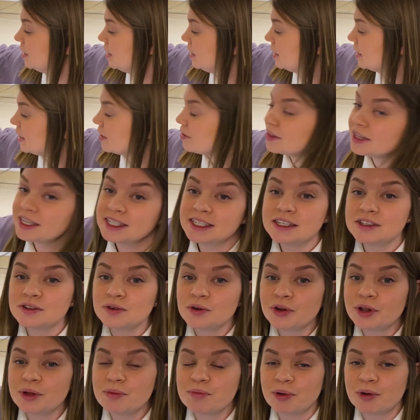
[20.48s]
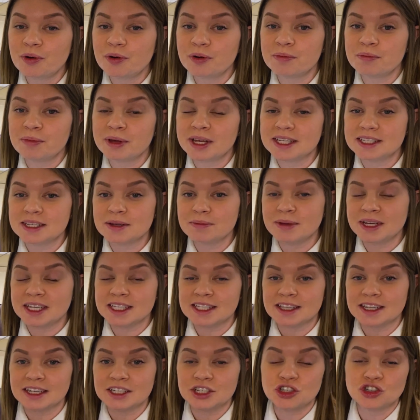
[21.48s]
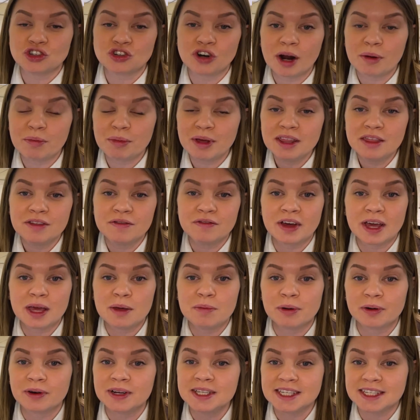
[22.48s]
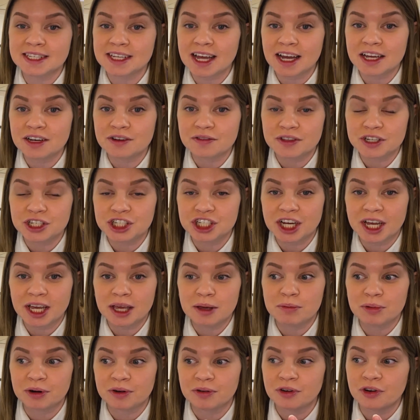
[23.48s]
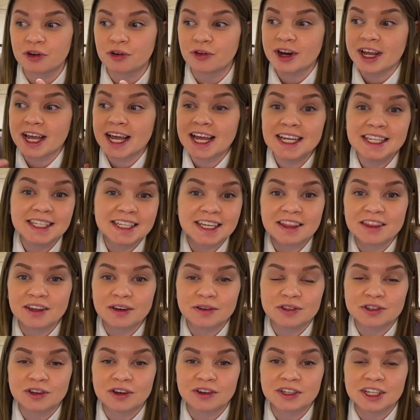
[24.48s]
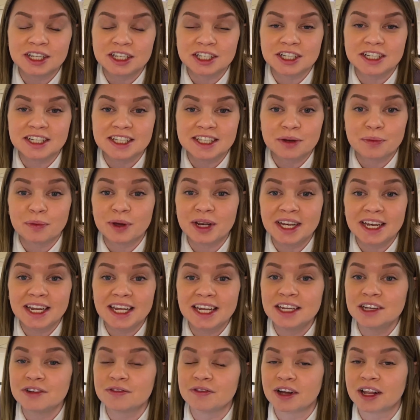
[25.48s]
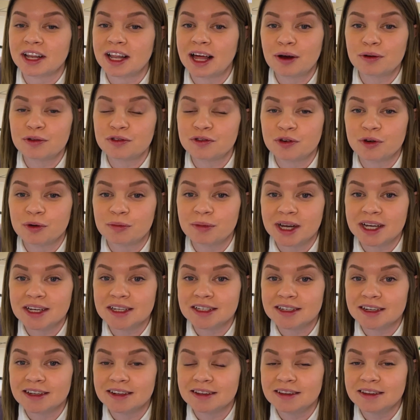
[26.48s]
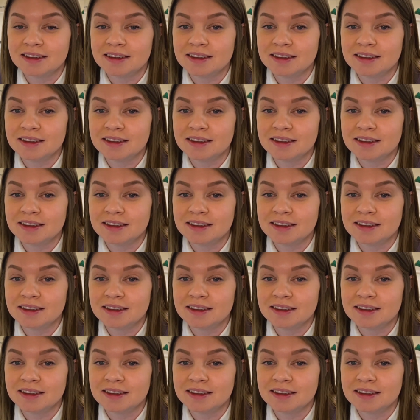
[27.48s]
Now this is all important because it means that it's trapping the vapour inside of the chamber and creating those conditions that we need for cloud formation.